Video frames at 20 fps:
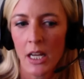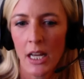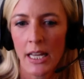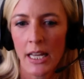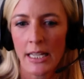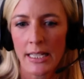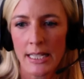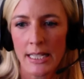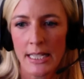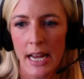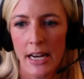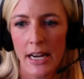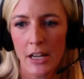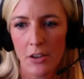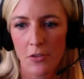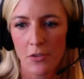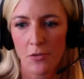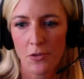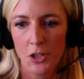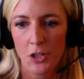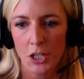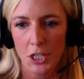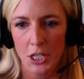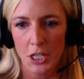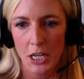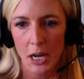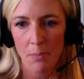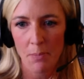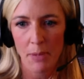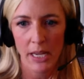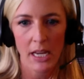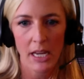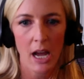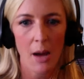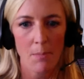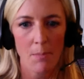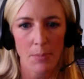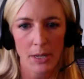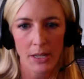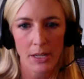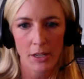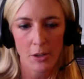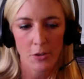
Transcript: instead of just a big company.